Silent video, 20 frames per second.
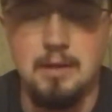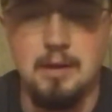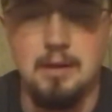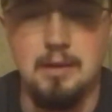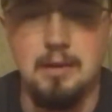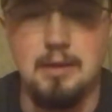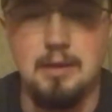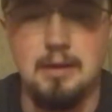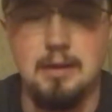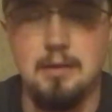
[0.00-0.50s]

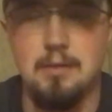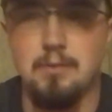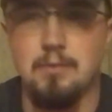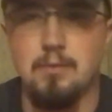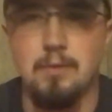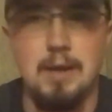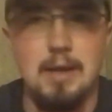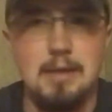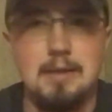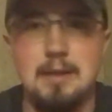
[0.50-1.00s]
and then
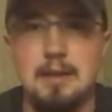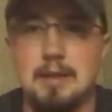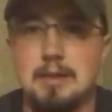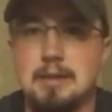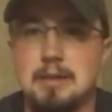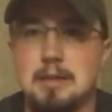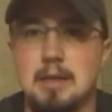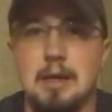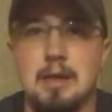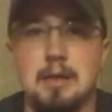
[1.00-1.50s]
rack that
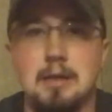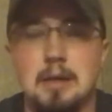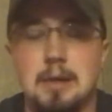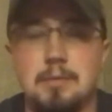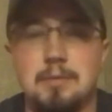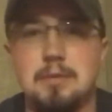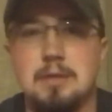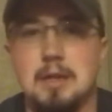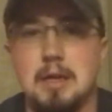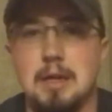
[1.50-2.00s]
slide a
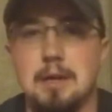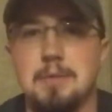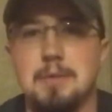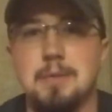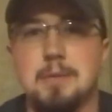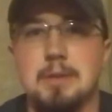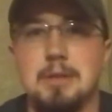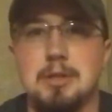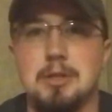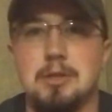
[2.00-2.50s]
couple
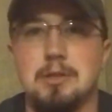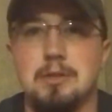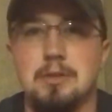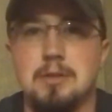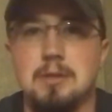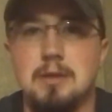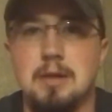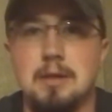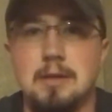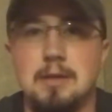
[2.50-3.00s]
times. Make sure
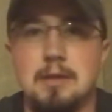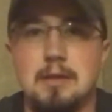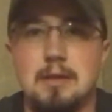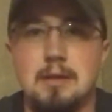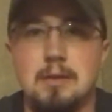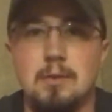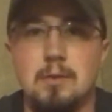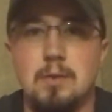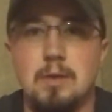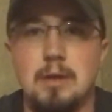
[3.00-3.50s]
there's nothing
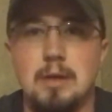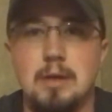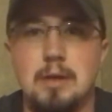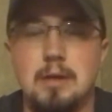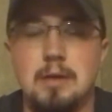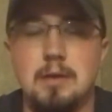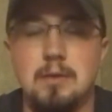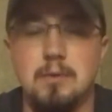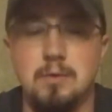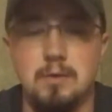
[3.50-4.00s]
in the
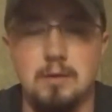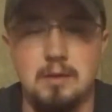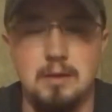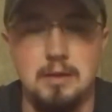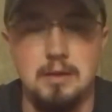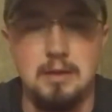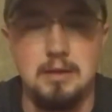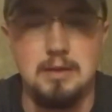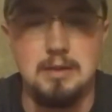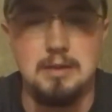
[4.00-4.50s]
way or
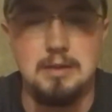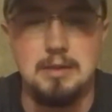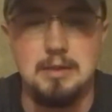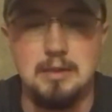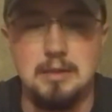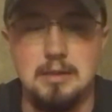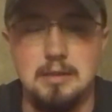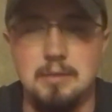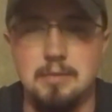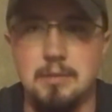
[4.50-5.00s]

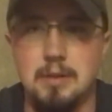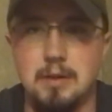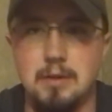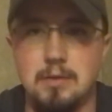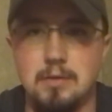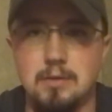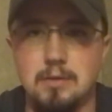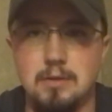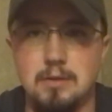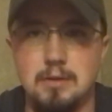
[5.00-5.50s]
sitting in the
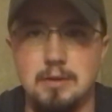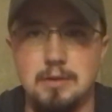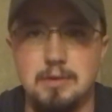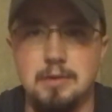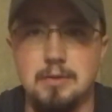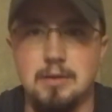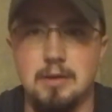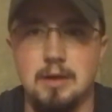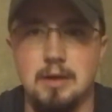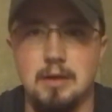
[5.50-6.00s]
barrel
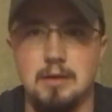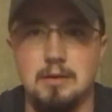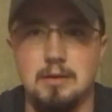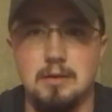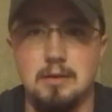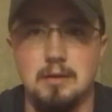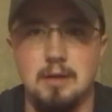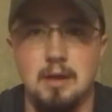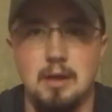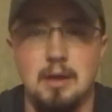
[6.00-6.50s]

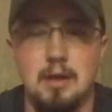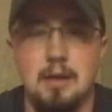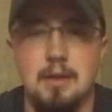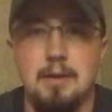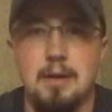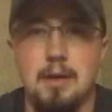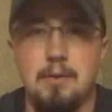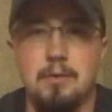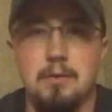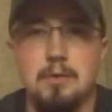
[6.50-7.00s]
incorrectly.
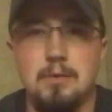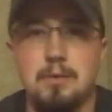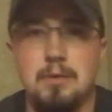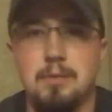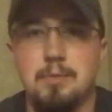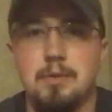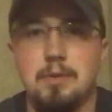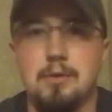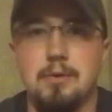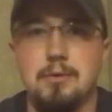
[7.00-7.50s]
That way when you
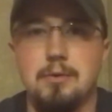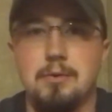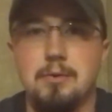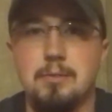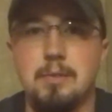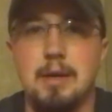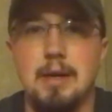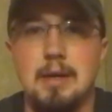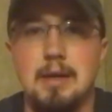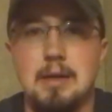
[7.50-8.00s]
put your new
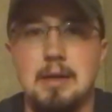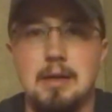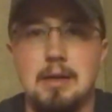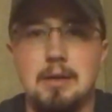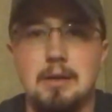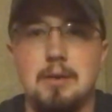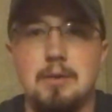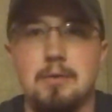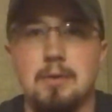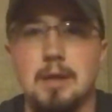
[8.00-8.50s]
mag
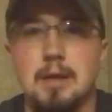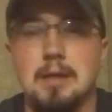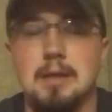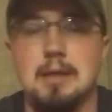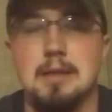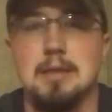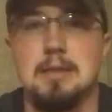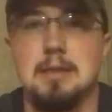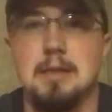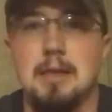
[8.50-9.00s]
in, you rack
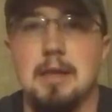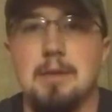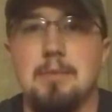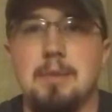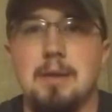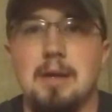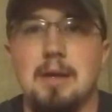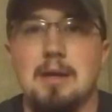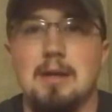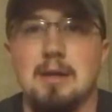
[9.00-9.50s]
that slide
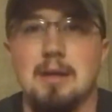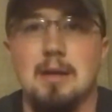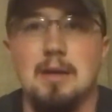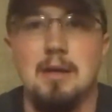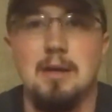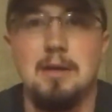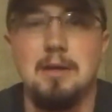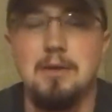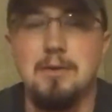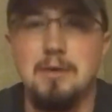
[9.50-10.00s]
back,
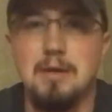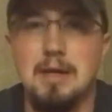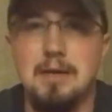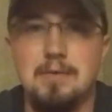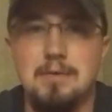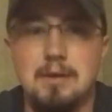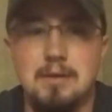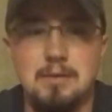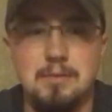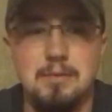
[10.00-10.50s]
you don't have
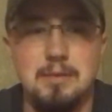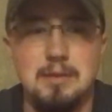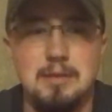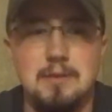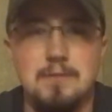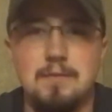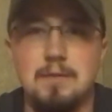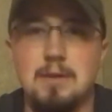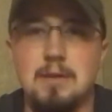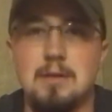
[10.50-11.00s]
another
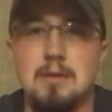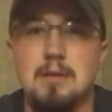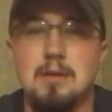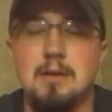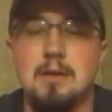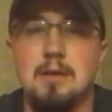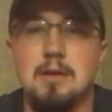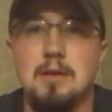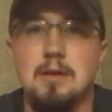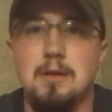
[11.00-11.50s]
misfeed.
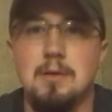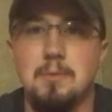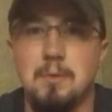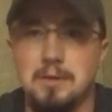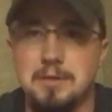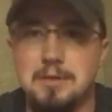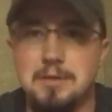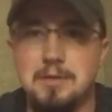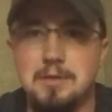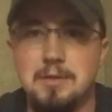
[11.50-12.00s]

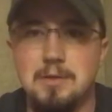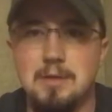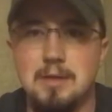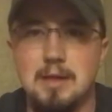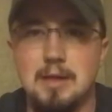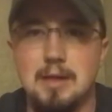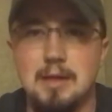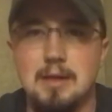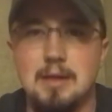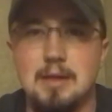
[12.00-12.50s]
Once you do
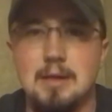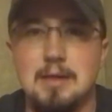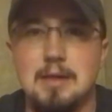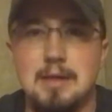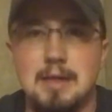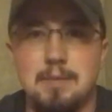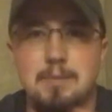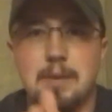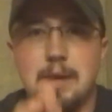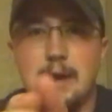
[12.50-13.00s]
that,
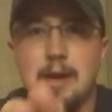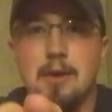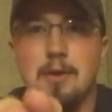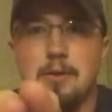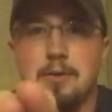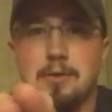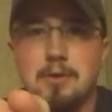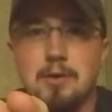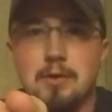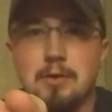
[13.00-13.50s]
get back
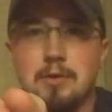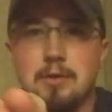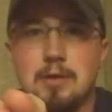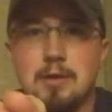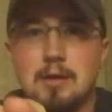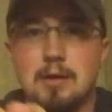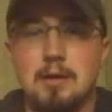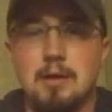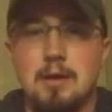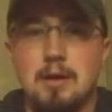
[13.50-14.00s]
on
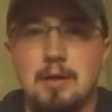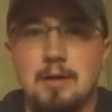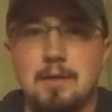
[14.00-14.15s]
target,